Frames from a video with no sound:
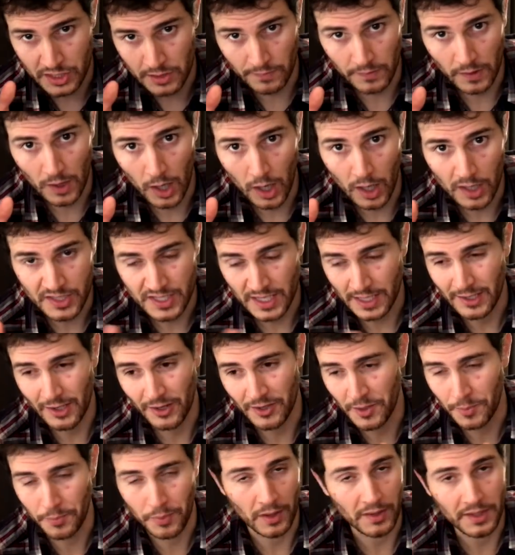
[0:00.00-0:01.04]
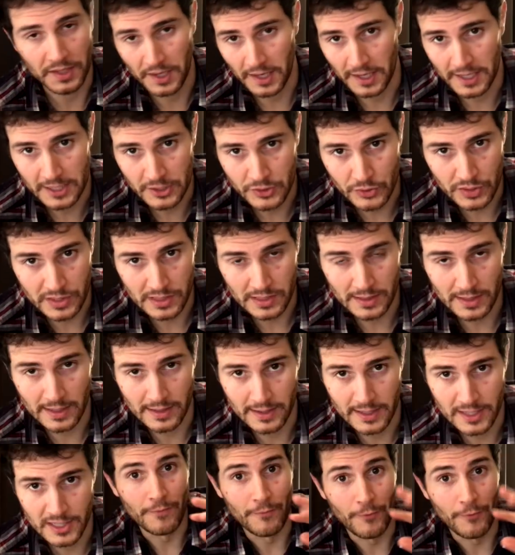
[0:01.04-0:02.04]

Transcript: the vlogs, I know you're probably not interested in this.